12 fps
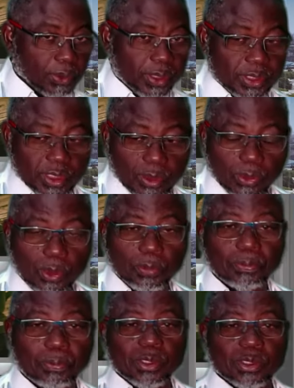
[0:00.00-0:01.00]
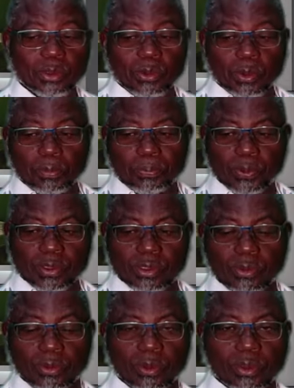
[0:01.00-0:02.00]
Praise the Lord, praise the Lord,
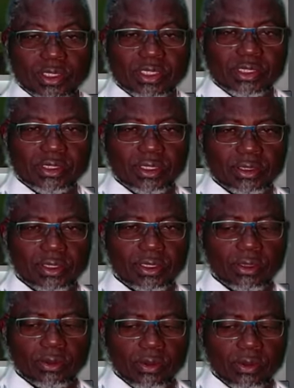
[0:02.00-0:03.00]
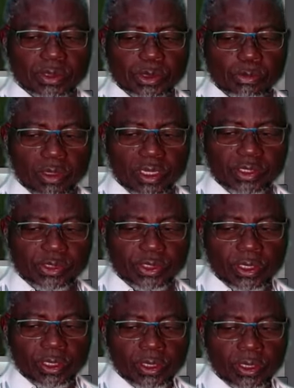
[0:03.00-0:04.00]
praise the Lord. This is the day the Lord has
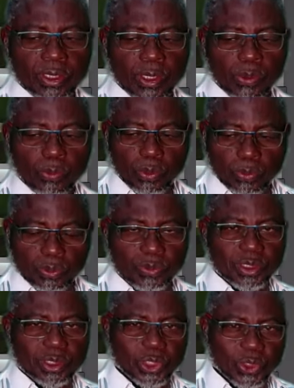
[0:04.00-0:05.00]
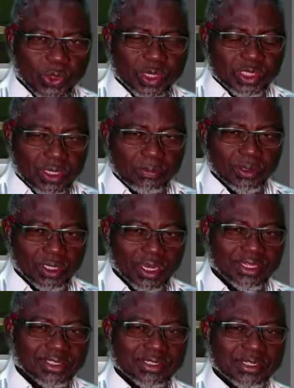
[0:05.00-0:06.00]
made. We would rejoice and be
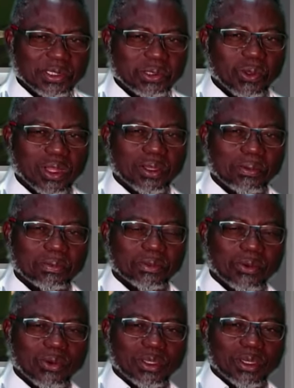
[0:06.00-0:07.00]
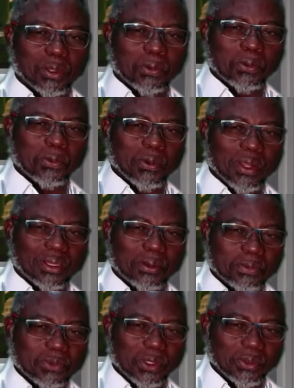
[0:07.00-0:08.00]
glad in it. Welcome to Morning Glow.
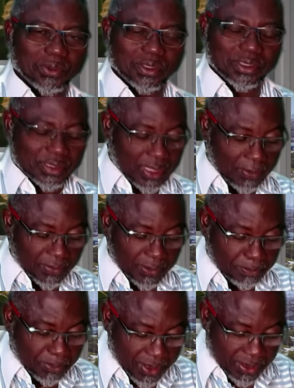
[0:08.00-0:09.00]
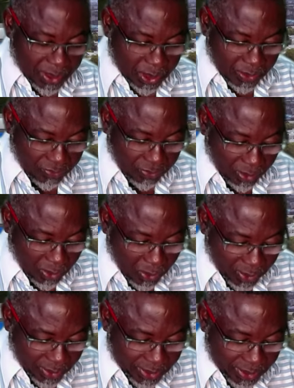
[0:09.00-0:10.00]
Welcome to another time in the presence of the
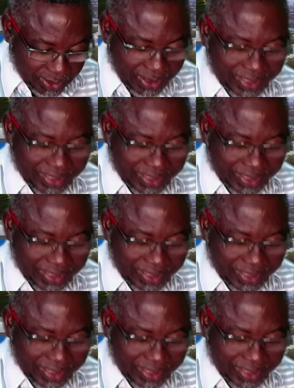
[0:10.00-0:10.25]
Lord.